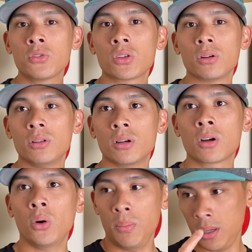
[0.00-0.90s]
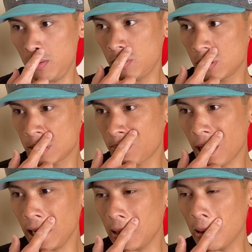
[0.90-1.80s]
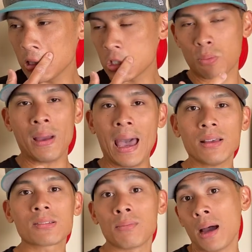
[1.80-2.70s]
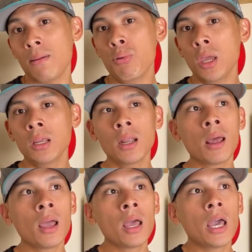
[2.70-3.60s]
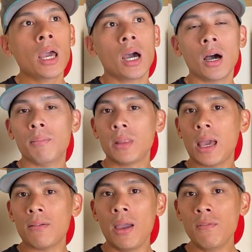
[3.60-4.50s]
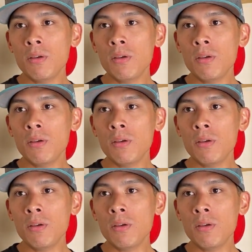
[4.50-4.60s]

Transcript: to their equipment. It's probably unsurpassed in my opinion. Um, they have heavy